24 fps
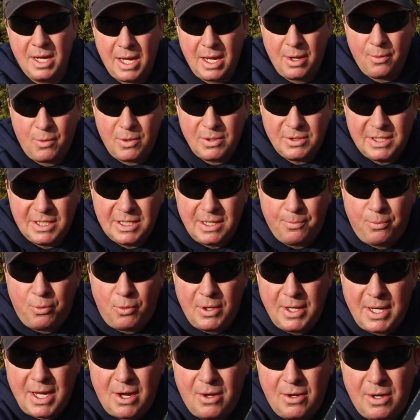And one thing to
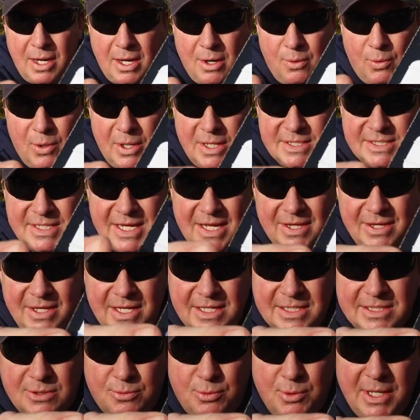point out, it runs on
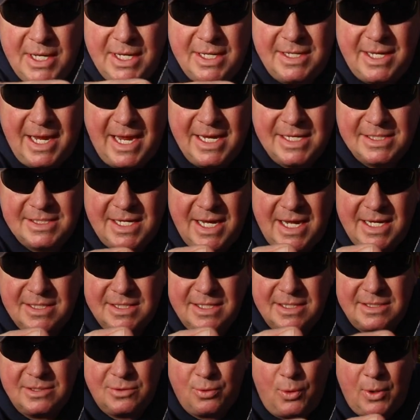these three tank
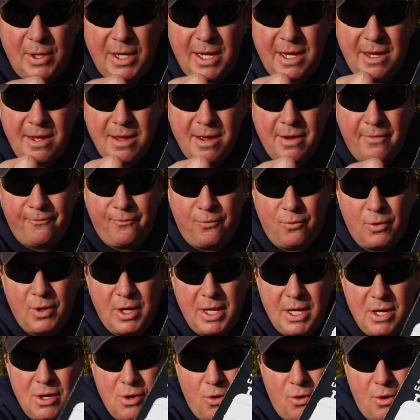sizes, 20,
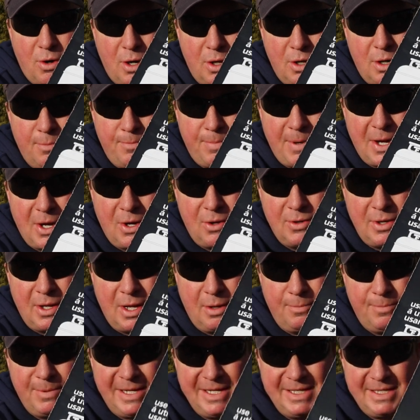40, or 100-pound
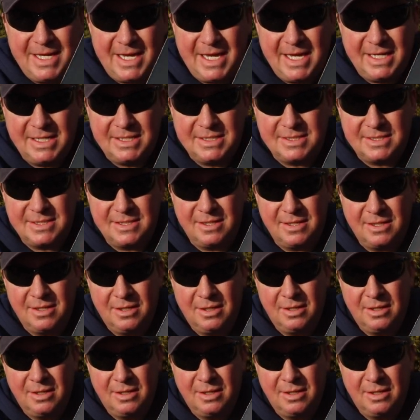LP tanks.